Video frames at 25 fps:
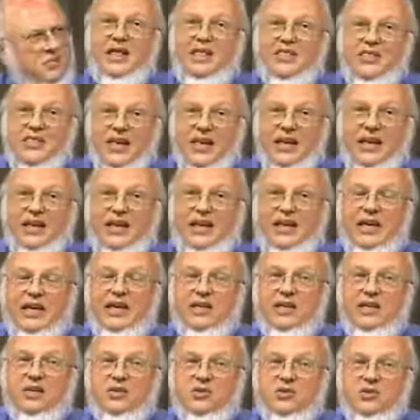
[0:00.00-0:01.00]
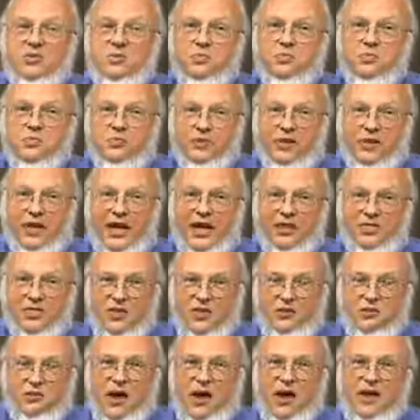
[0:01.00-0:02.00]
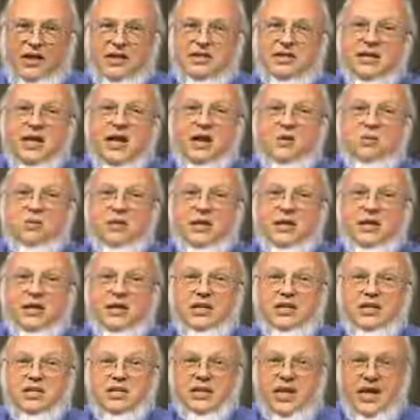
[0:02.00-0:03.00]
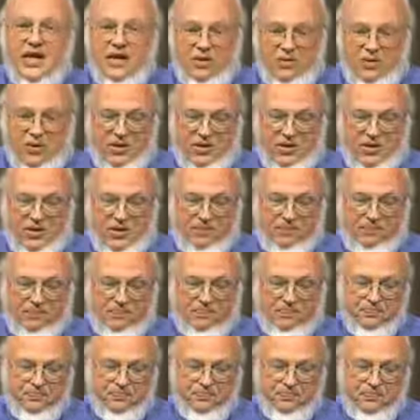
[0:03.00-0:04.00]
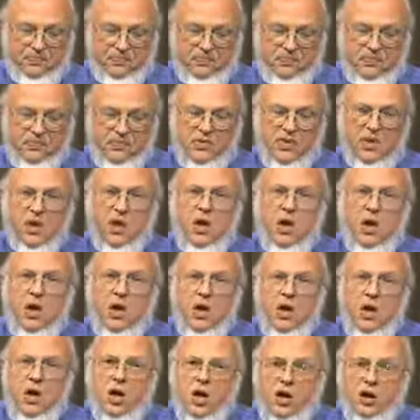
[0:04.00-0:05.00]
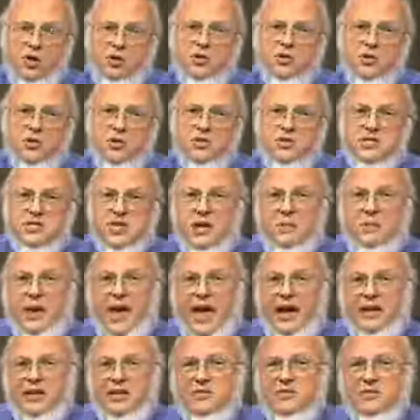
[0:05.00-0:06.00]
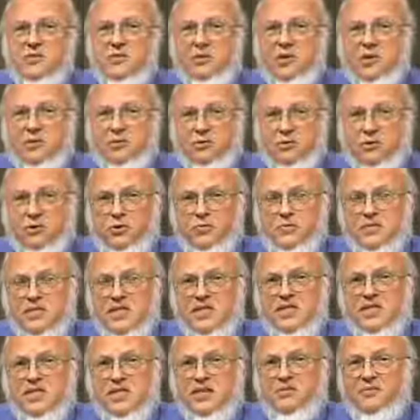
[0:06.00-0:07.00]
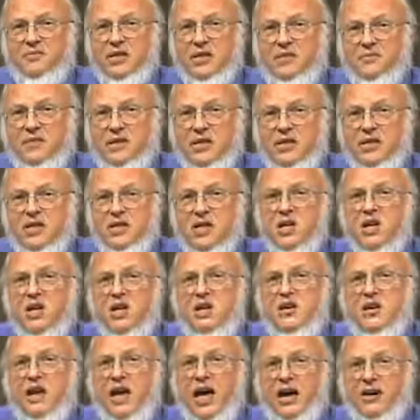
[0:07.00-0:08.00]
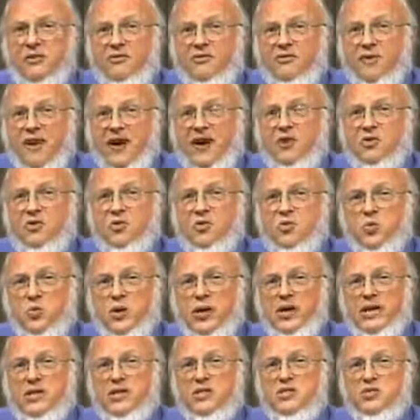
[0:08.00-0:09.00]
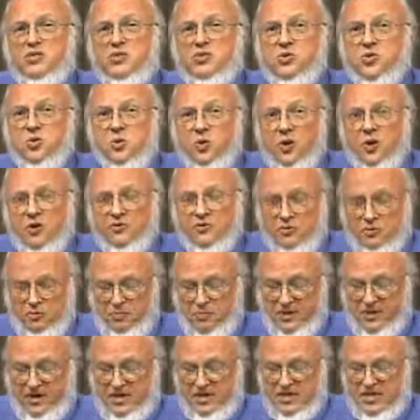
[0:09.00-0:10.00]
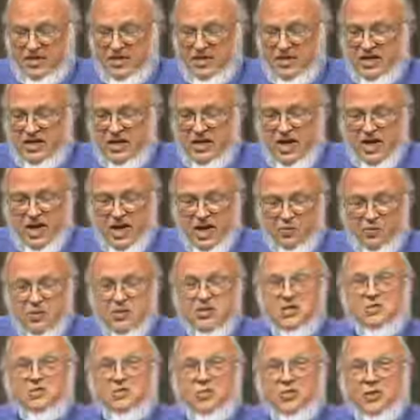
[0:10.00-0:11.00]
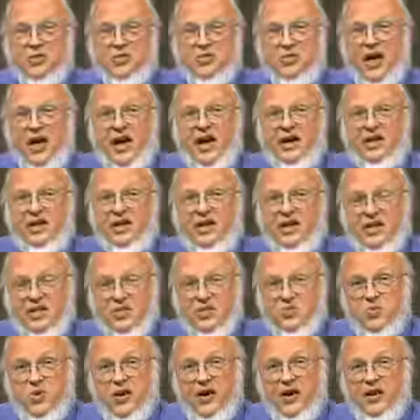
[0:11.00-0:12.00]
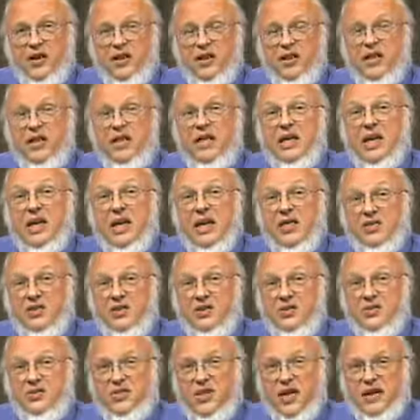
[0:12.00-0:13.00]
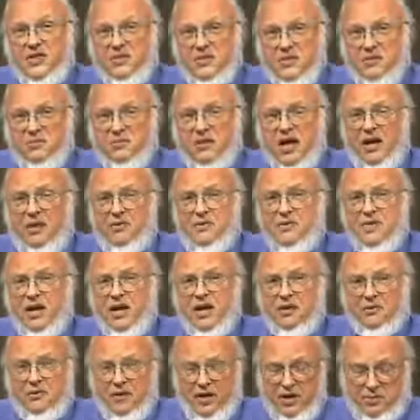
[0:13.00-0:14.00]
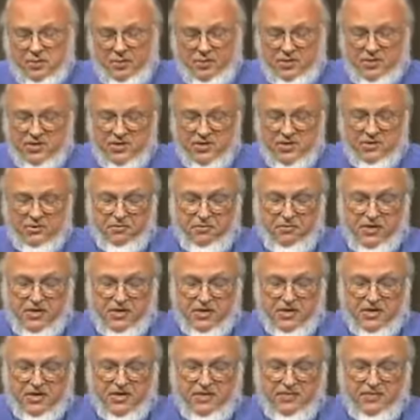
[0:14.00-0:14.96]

They need to protect their rights, and we need to stand with them. Also, some active duty troops and some veterans have found ways to work for peace, and we support that as well. And they do that sometimes at great personal risk.